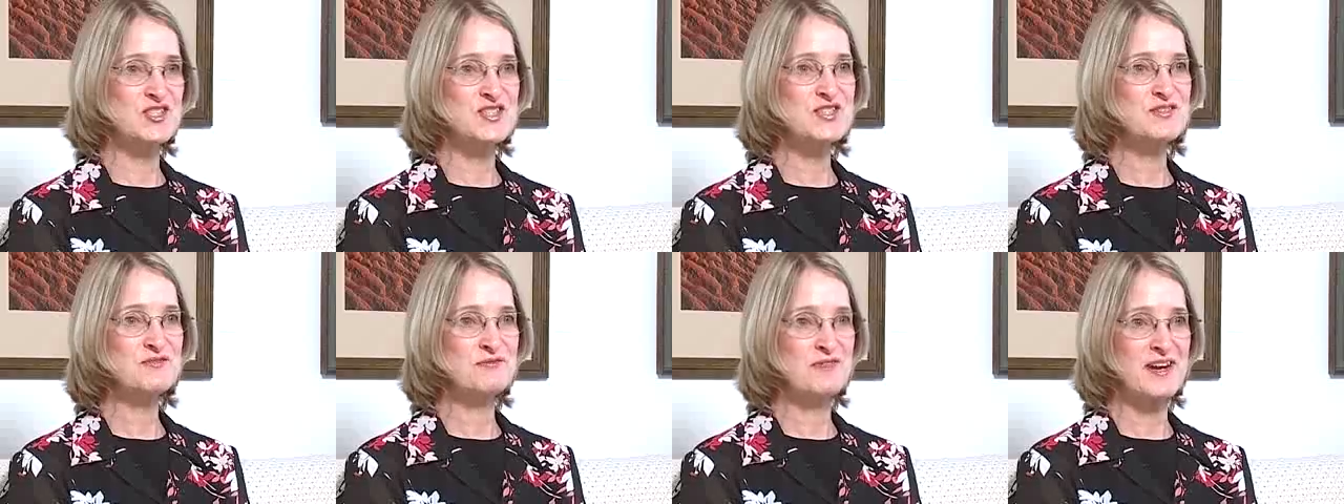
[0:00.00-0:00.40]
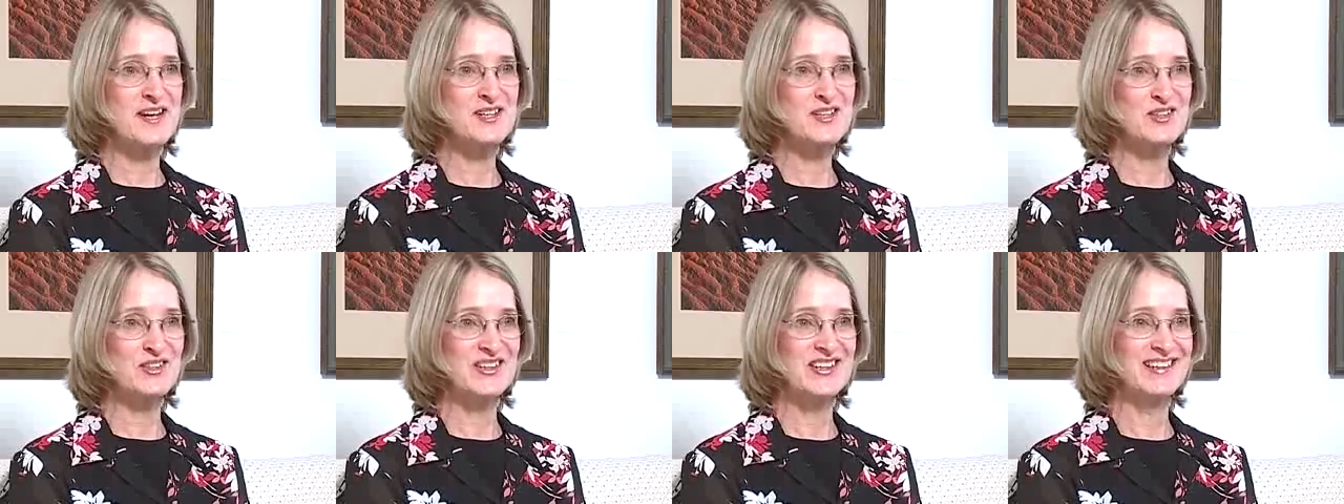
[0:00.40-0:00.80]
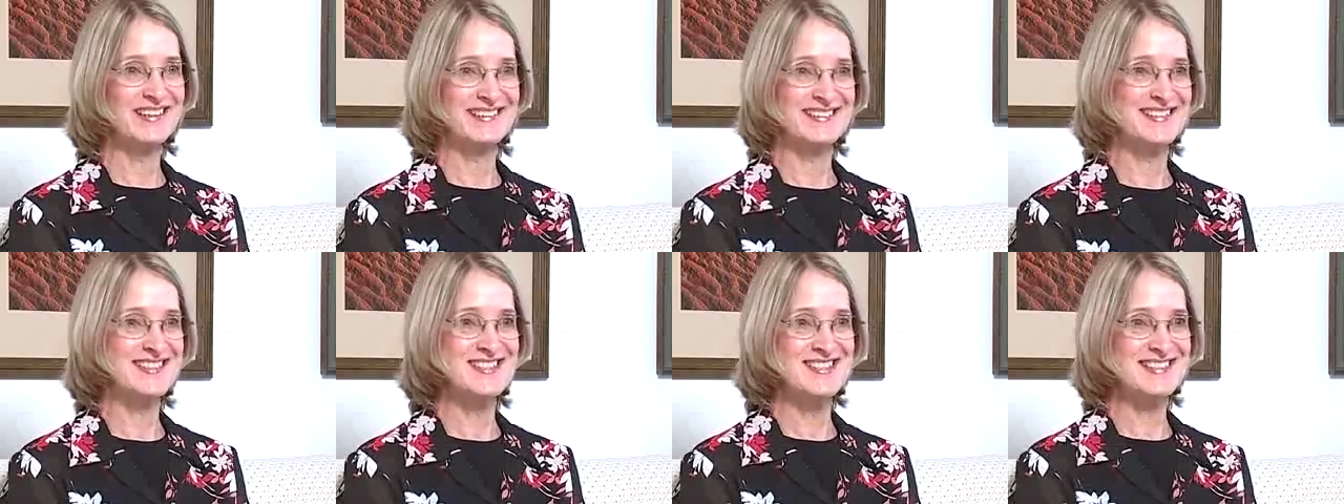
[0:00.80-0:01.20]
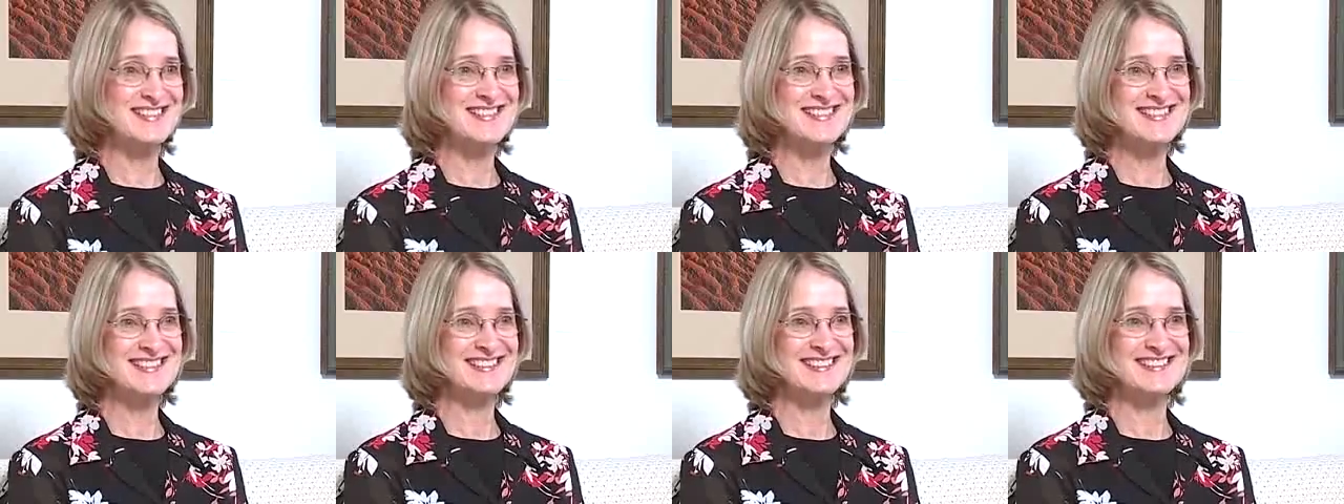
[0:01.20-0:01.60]
She's a fighter.
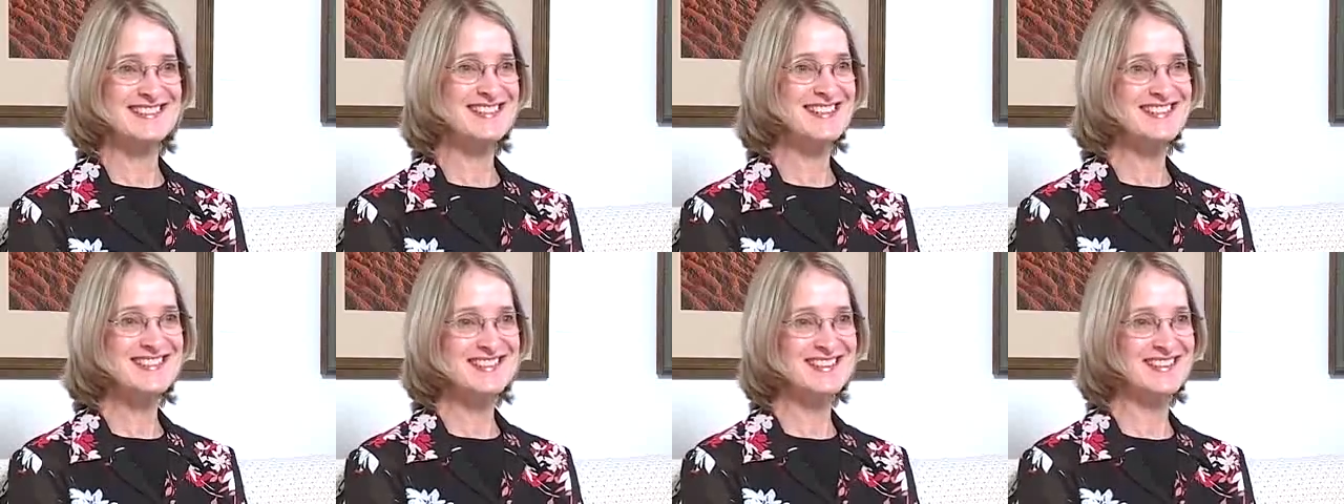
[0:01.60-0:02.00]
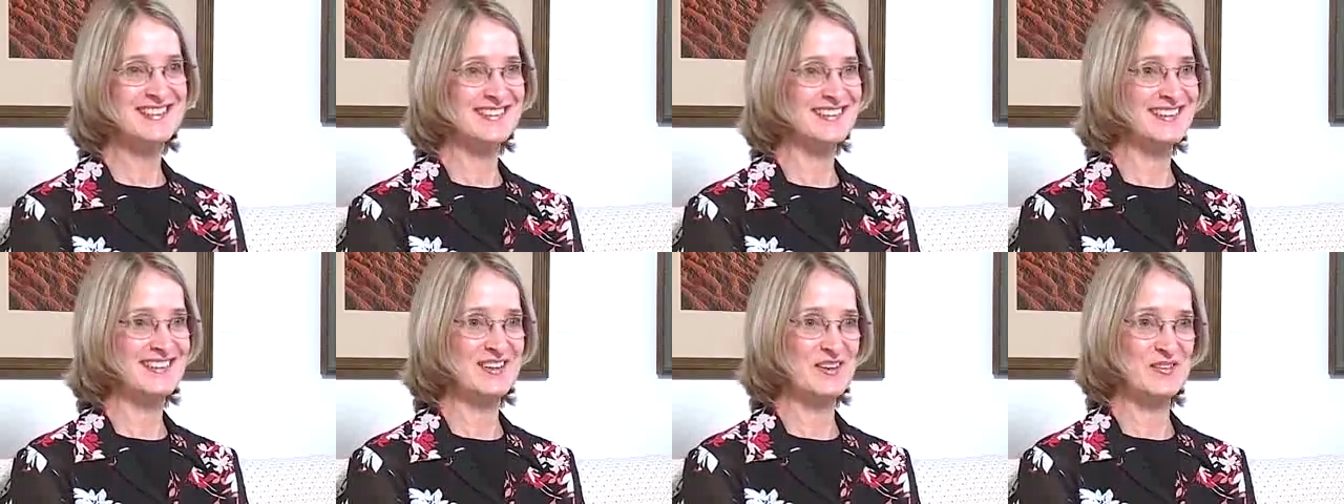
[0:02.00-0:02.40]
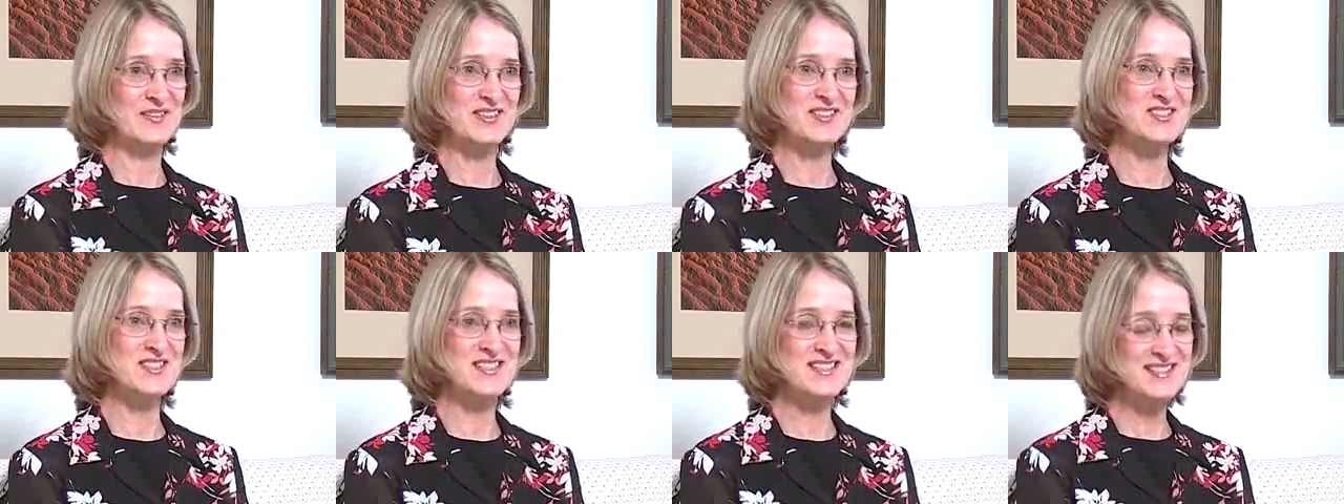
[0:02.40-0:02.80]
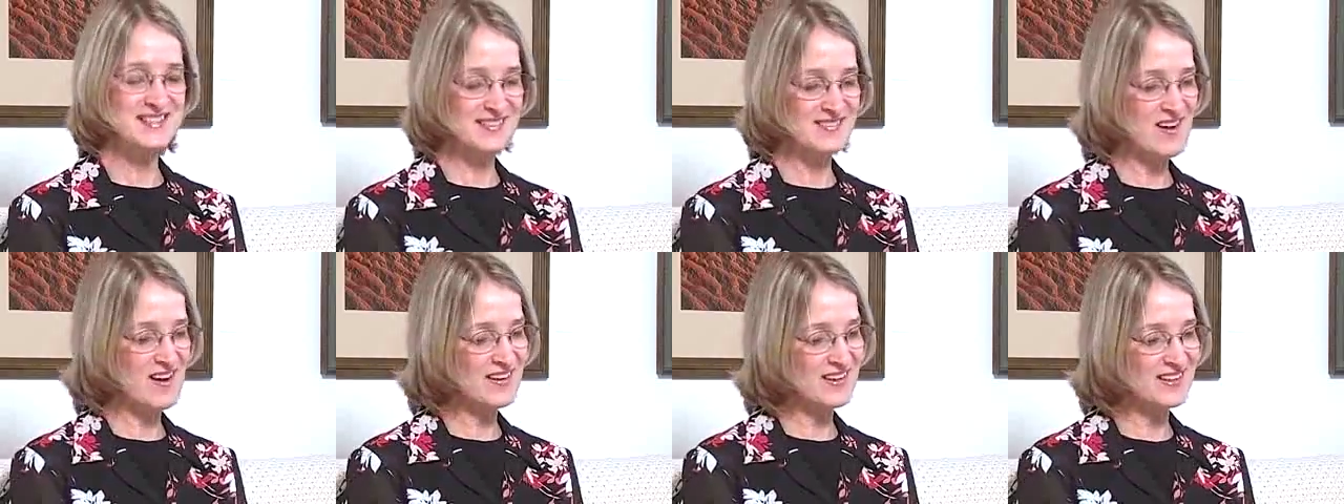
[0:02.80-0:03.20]
She doesn't, you know,
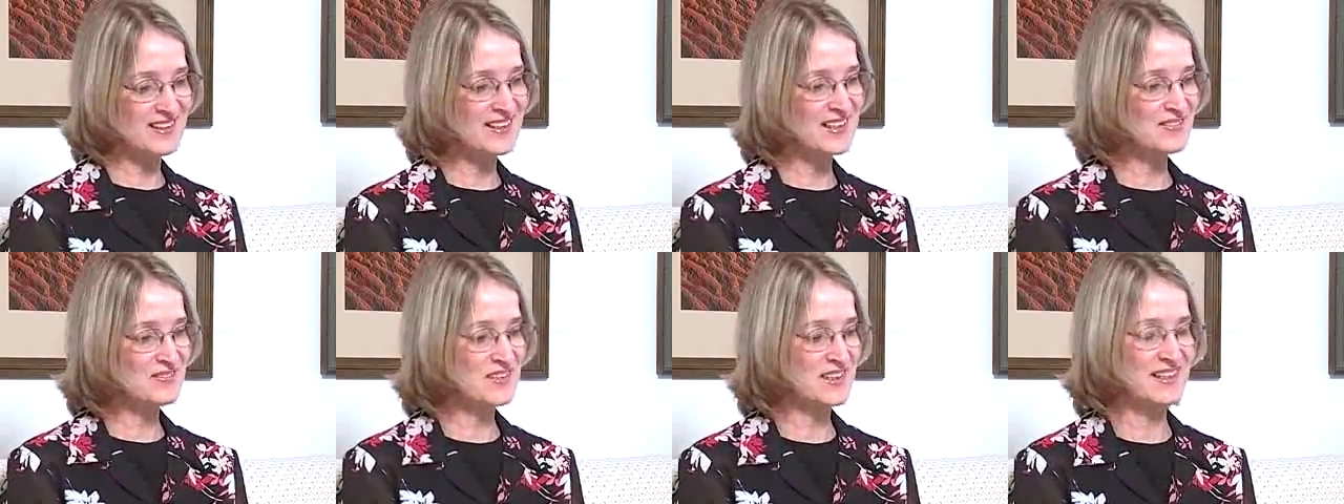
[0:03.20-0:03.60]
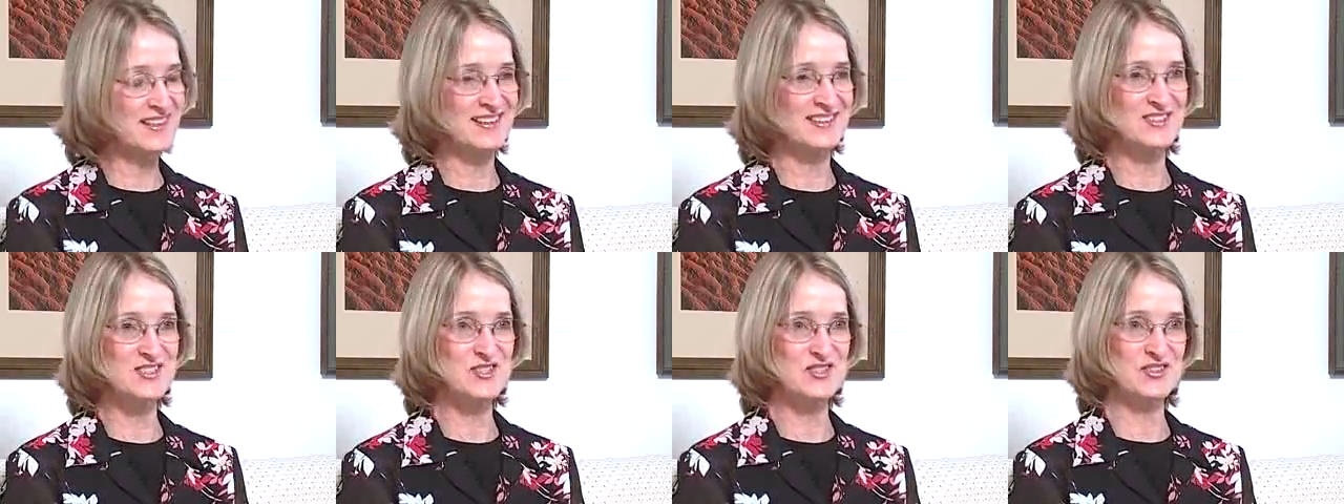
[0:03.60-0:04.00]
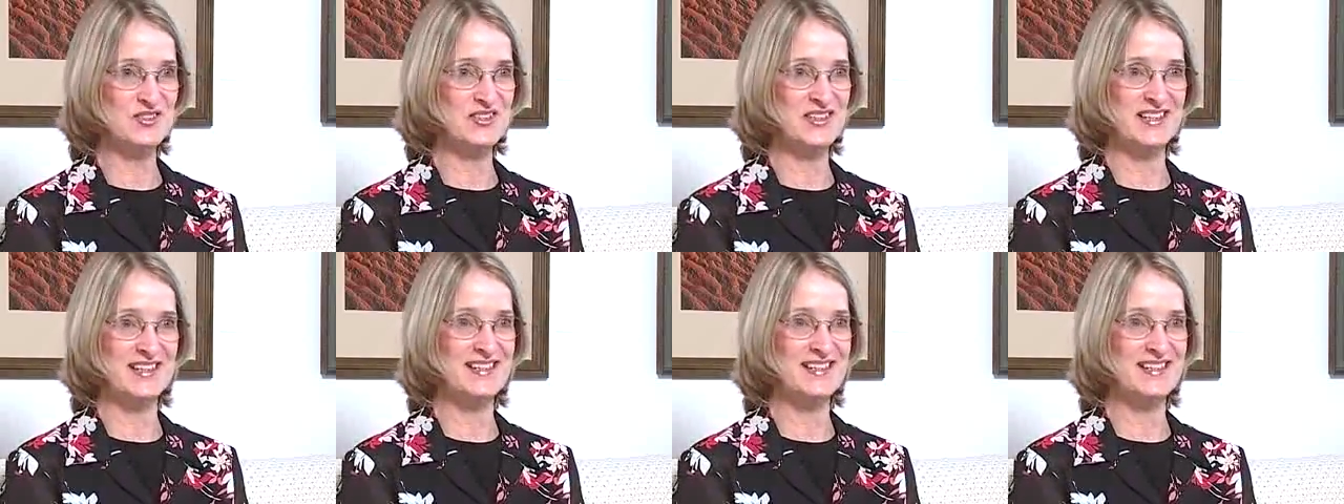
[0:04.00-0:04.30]
she's not going to give an inch or